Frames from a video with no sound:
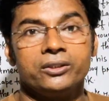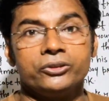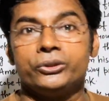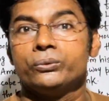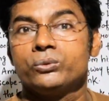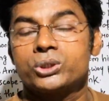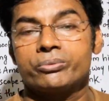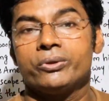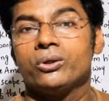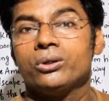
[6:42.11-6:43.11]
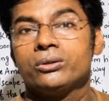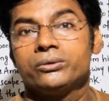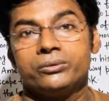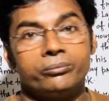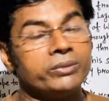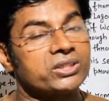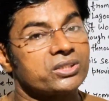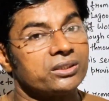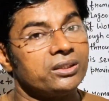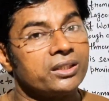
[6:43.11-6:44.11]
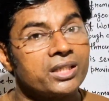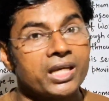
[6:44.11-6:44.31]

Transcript: used for Mr.